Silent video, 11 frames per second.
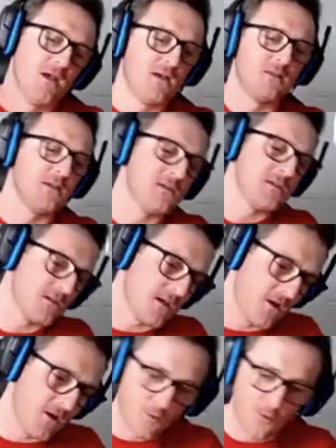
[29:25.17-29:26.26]
the
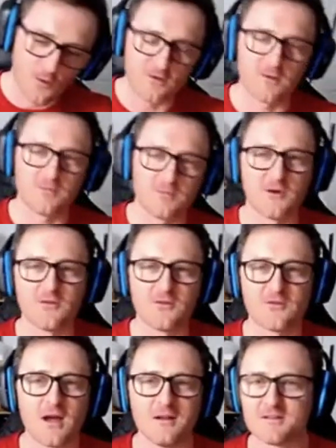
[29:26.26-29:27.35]
all crypto
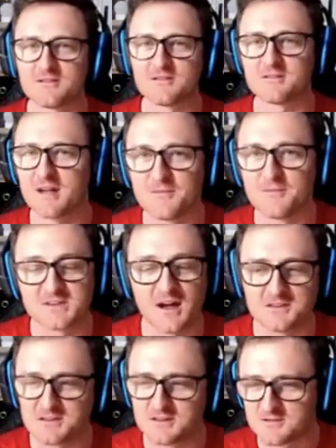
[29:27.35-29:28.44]
traders to come
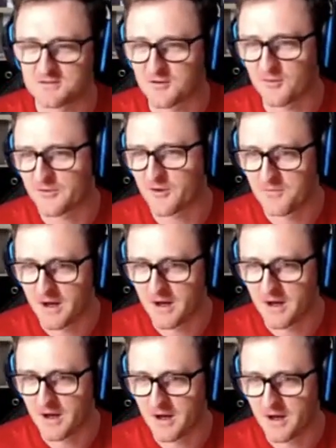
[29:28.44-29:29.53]
charging into the crypto
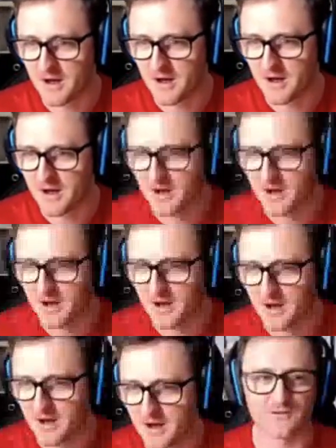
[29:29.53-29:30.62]
market.
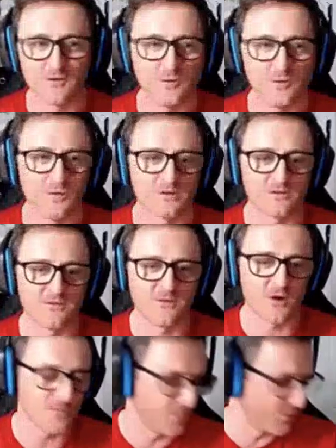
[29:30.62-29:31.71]
So it was a